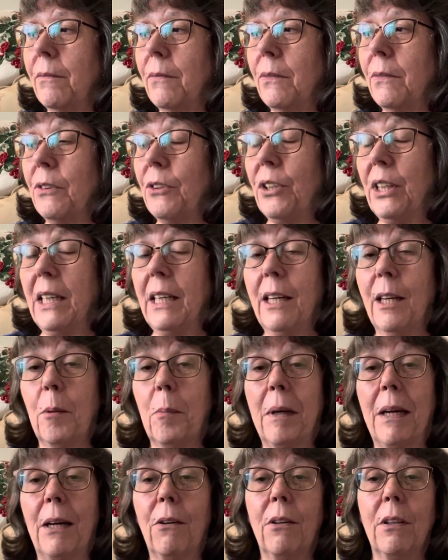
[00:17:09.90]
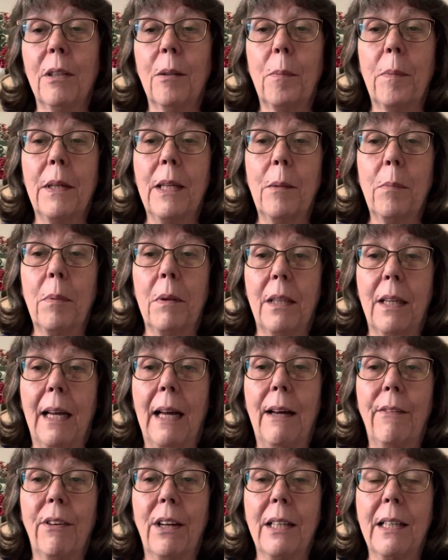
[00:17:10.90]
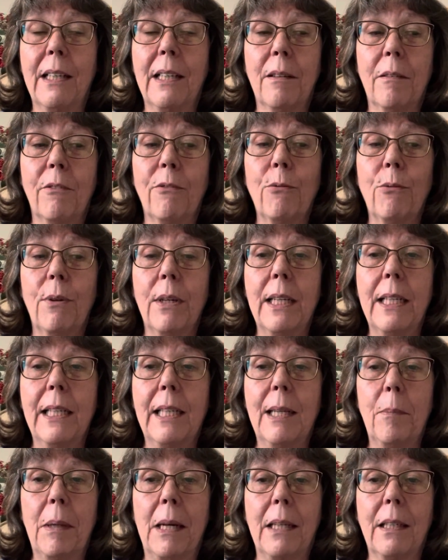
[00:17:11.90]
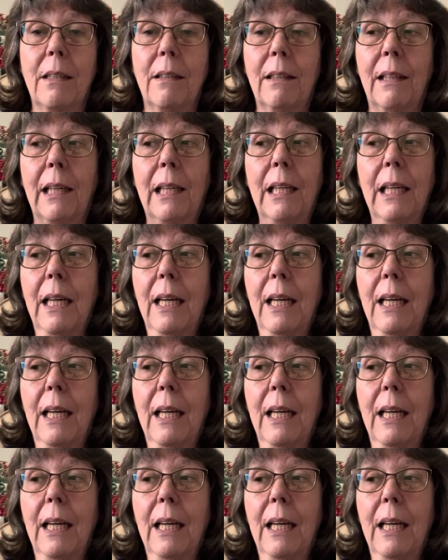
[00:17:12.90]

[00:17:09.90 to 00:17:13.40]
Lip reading: thinking about all the people that have had it really bad and